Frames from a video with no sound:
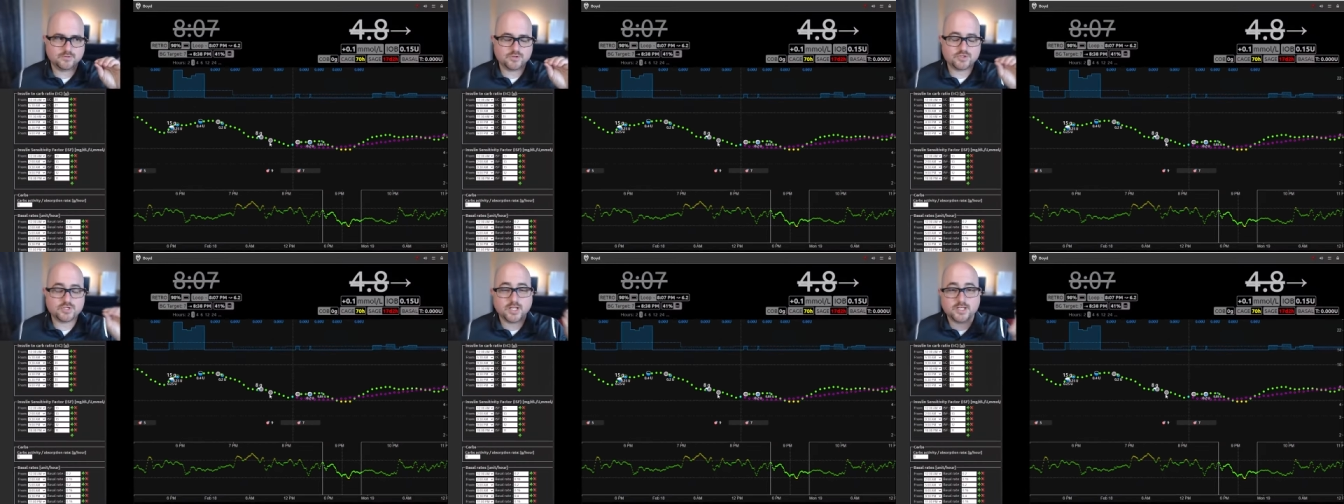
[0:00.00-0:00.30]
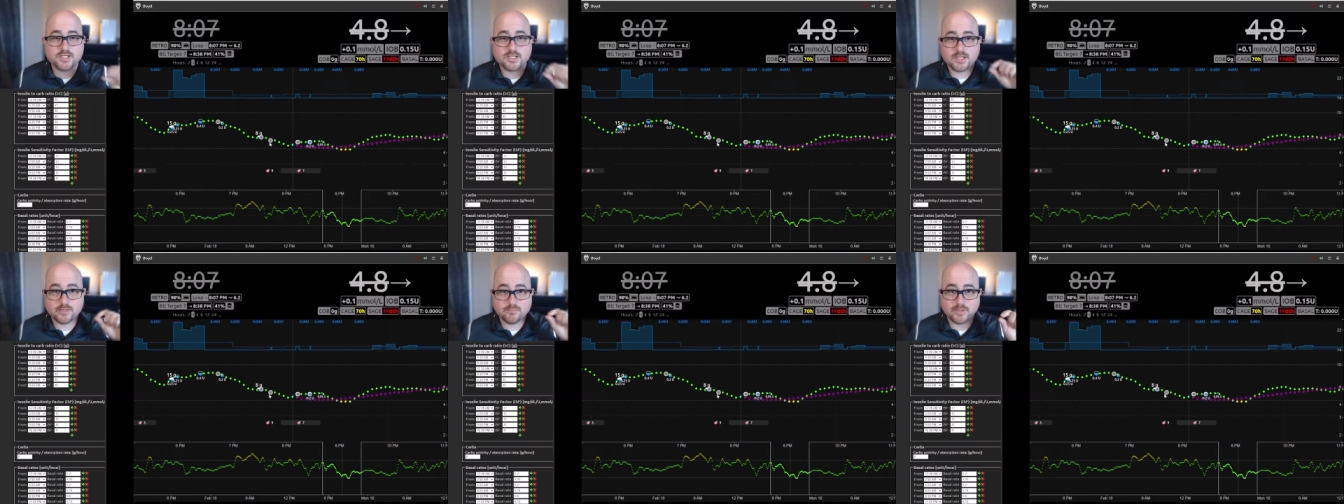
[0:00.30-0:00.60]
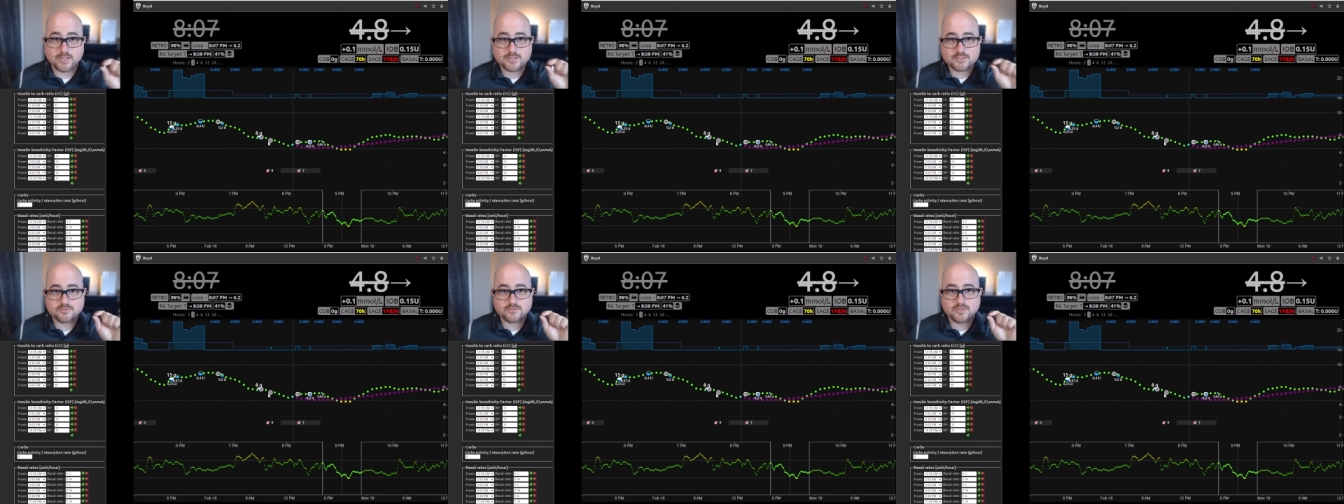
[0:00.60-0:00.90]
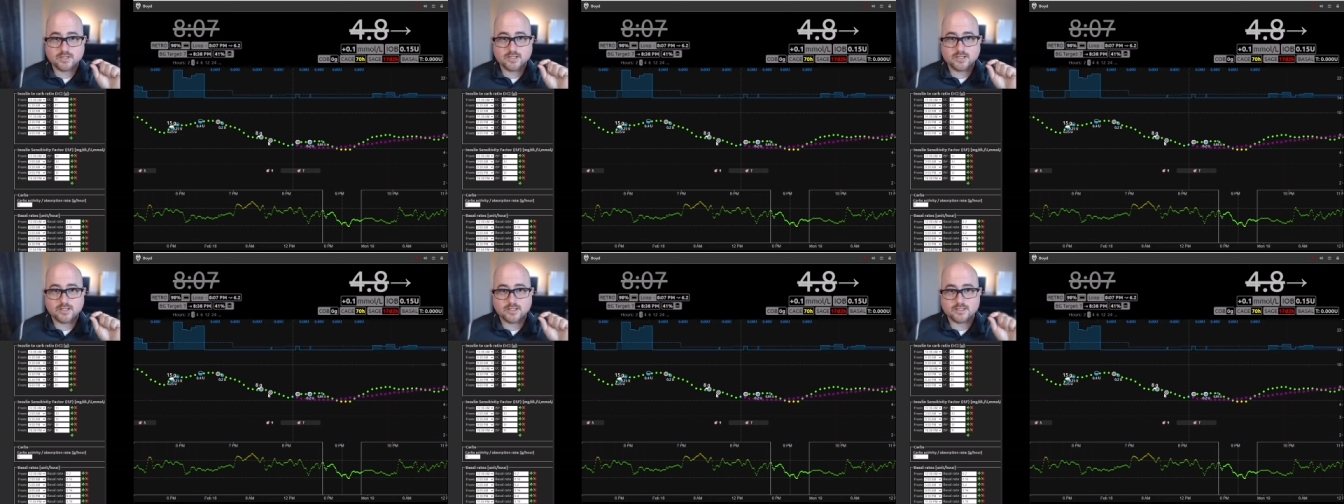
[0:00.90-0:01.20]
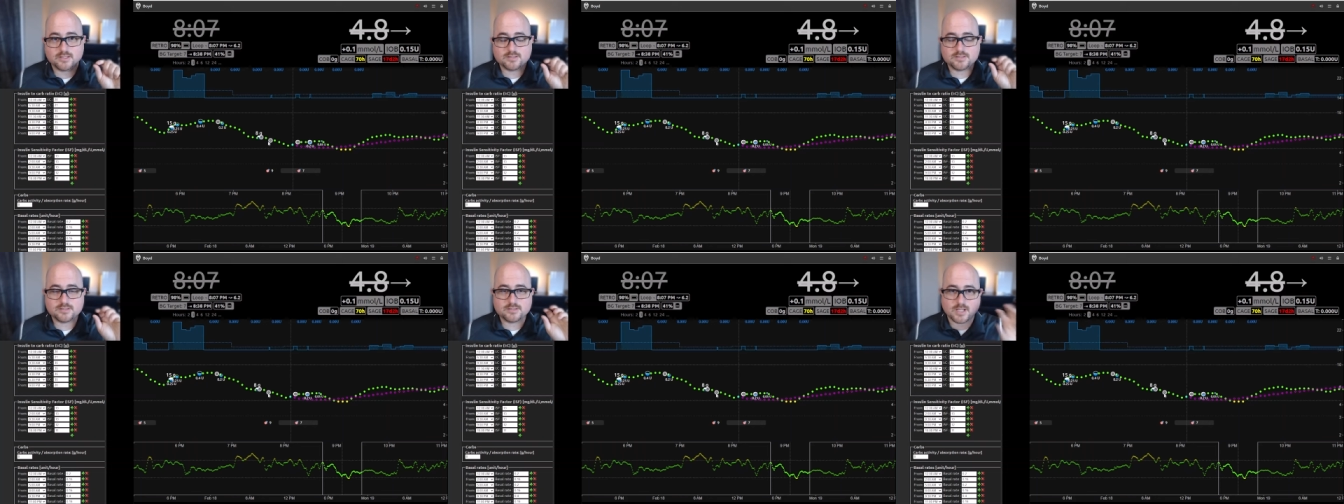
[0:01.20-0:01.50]
changing a basal rate. It
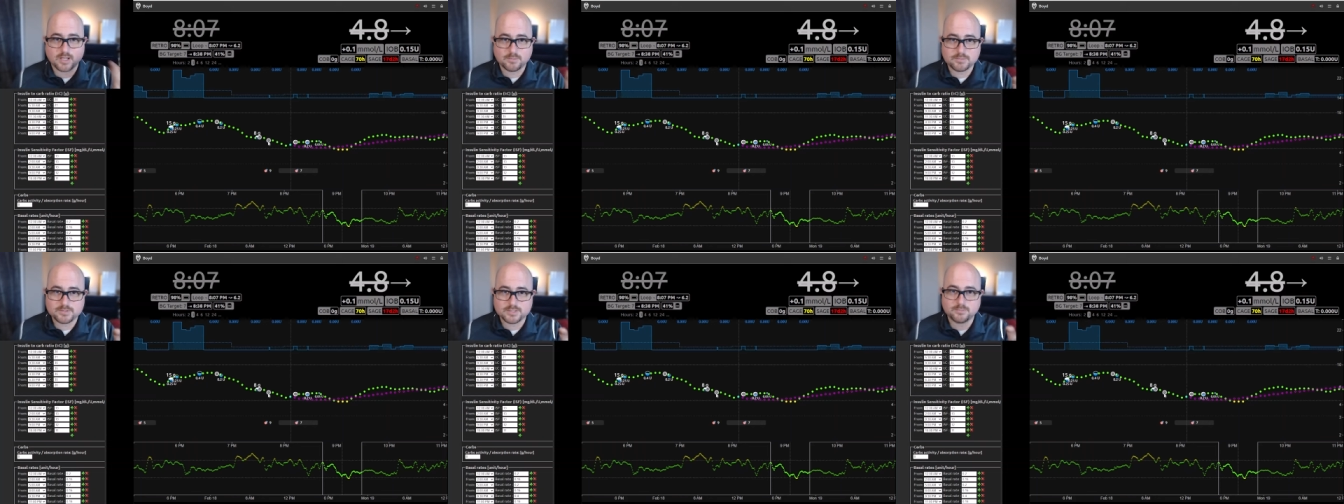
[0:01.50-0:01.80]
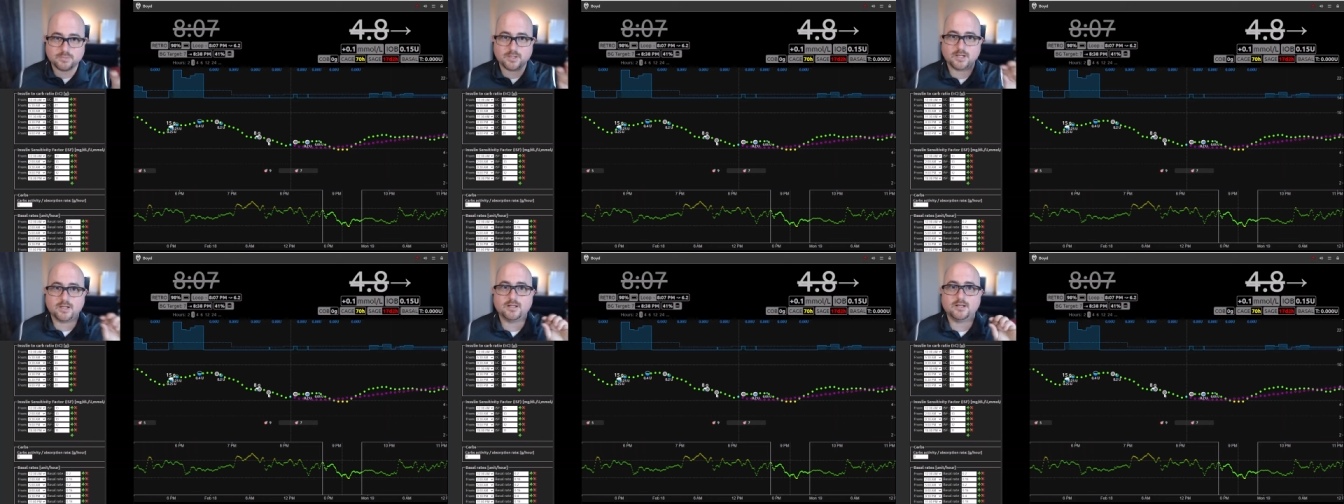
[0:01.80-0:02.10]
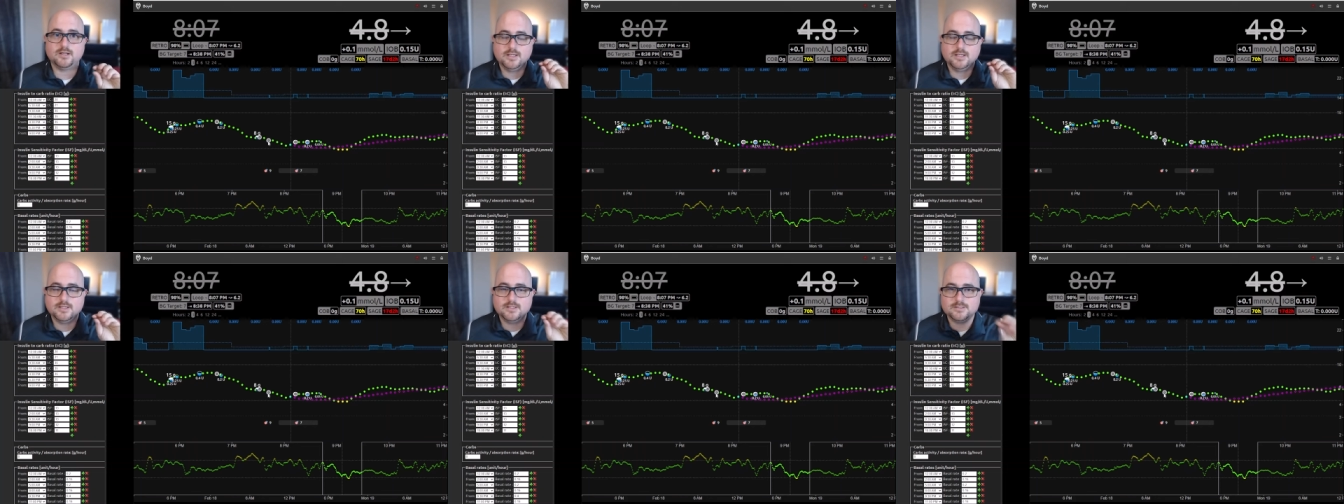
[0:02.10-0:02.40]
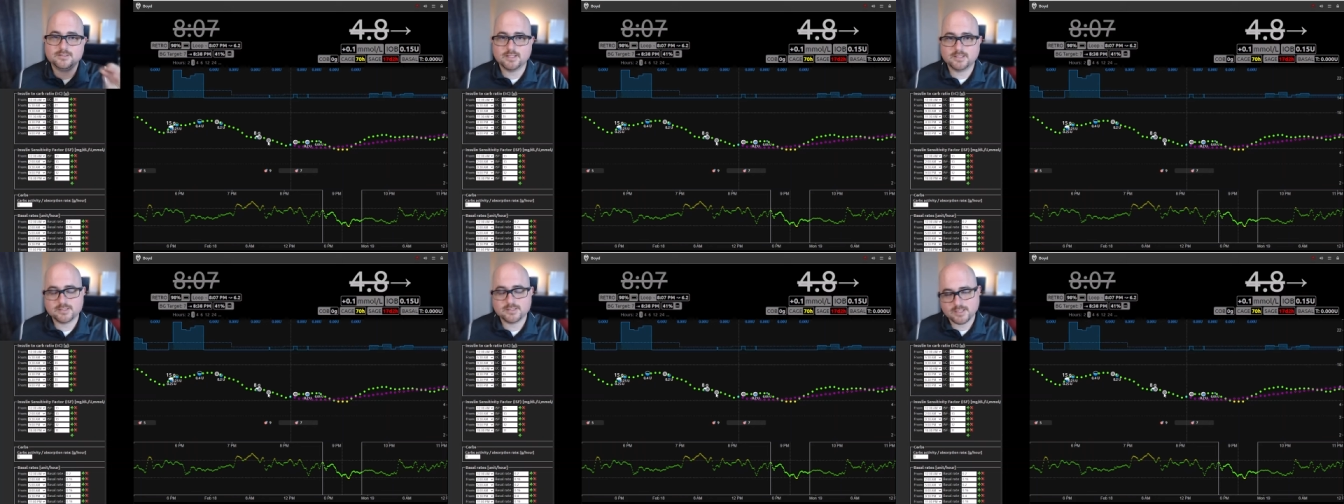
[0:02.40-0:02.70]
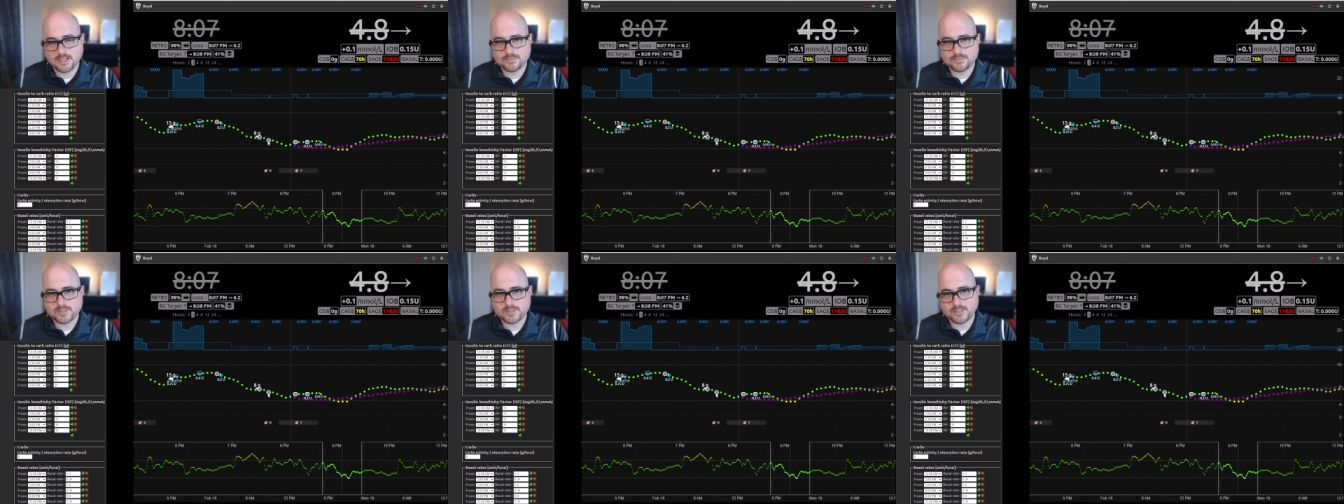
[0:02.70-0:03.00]
stops the pod sends the
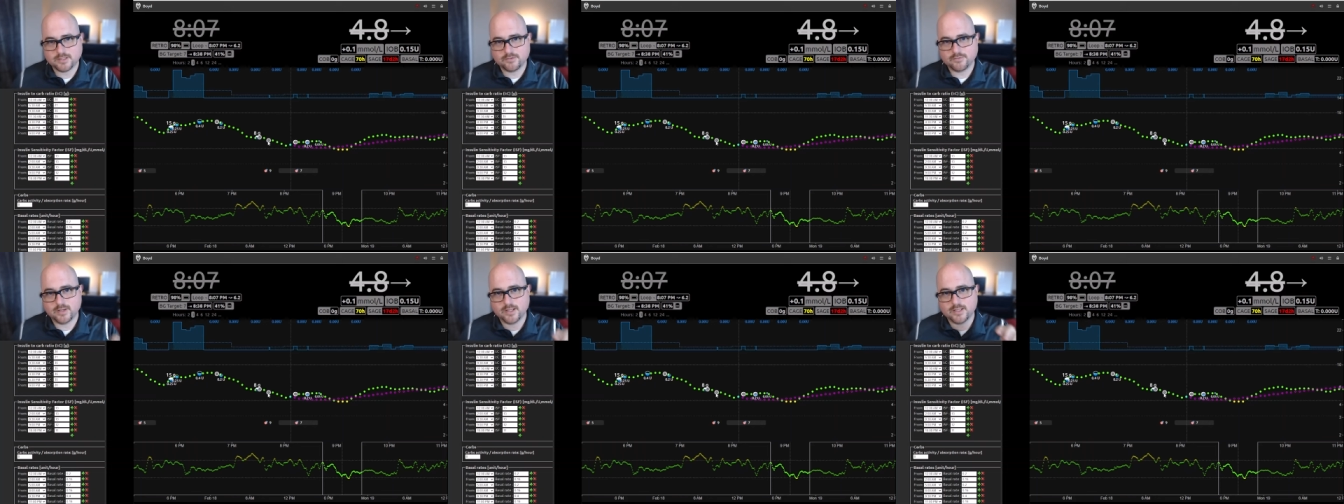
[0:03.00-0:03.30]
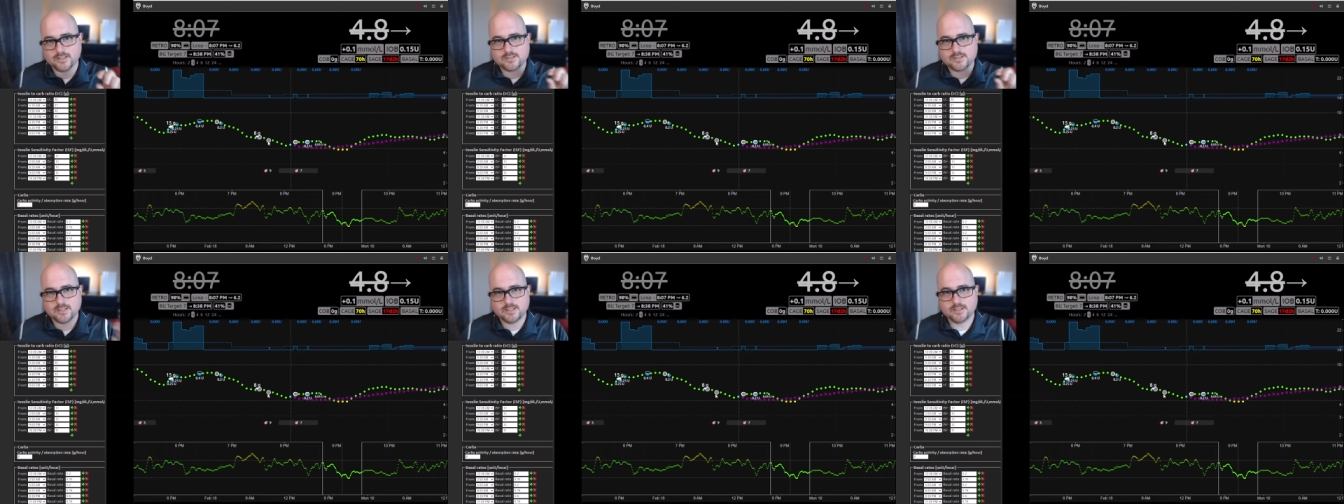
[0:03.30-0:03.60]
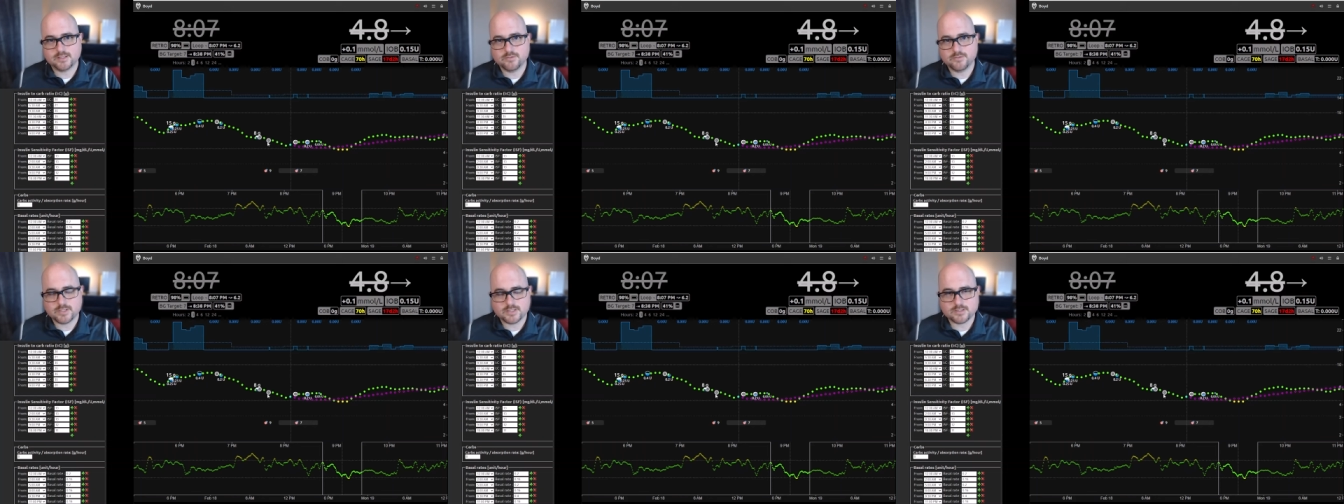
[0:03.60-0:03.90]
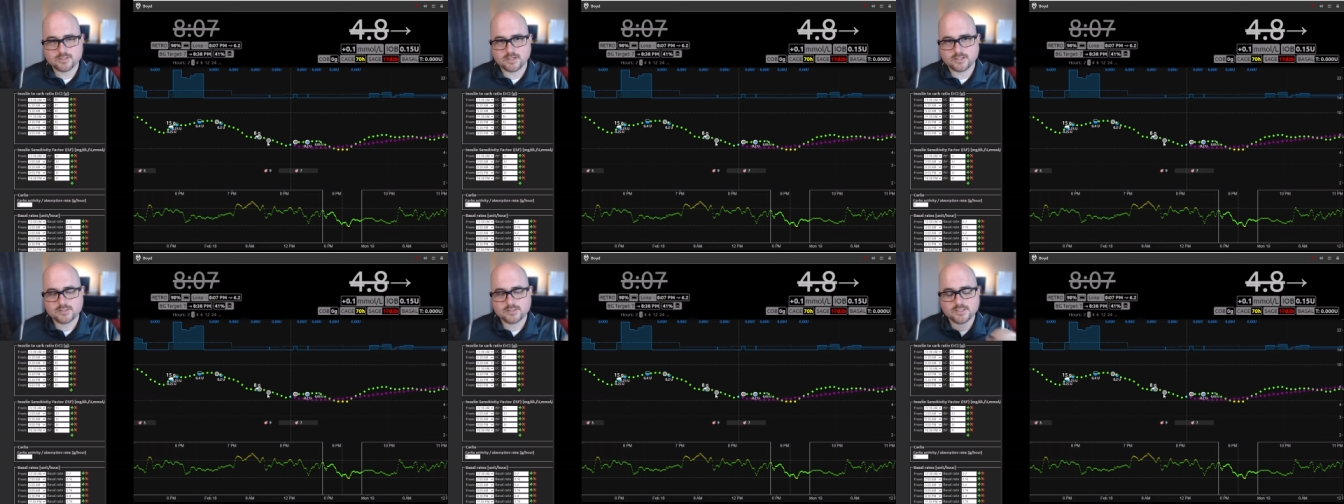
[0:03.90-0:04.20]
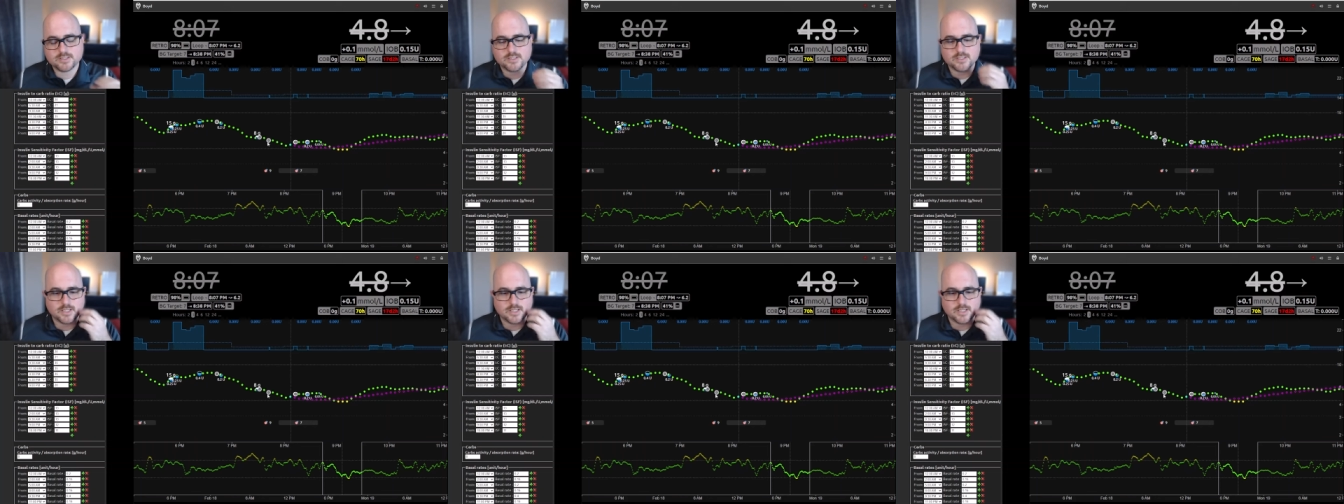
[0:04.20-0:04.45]
updated rates and then restarts it.